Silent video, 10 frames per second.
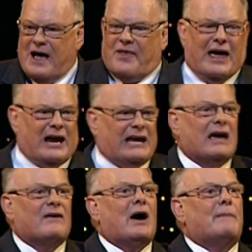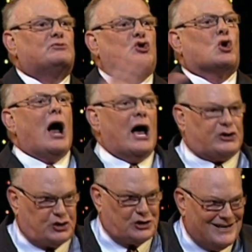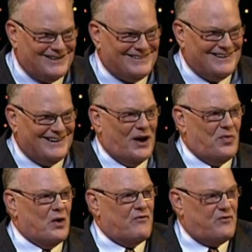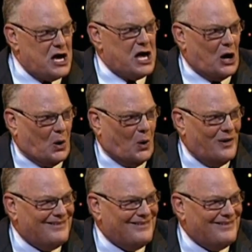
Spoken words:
they give up trust in the vehicle.